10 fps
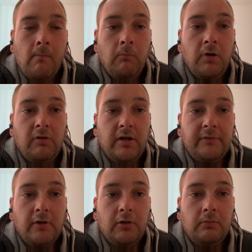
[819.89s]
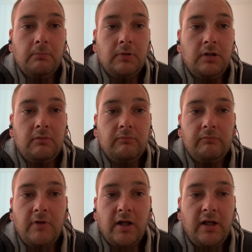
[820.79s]
Well, they don't, but
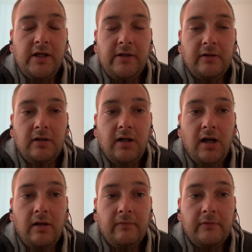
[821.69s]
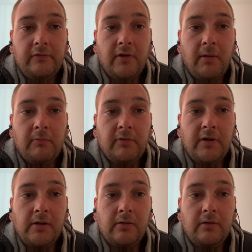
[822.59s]
they're cleaner, and you just
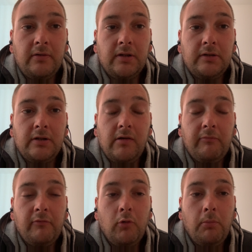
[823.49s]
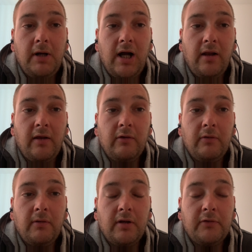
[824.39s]
stick, you have 4 packs, so
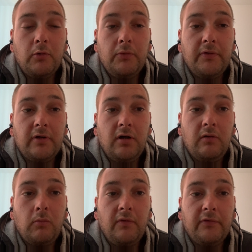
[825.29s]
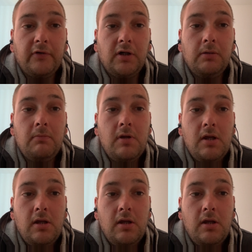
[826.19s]
you stick 2 in the car at one time.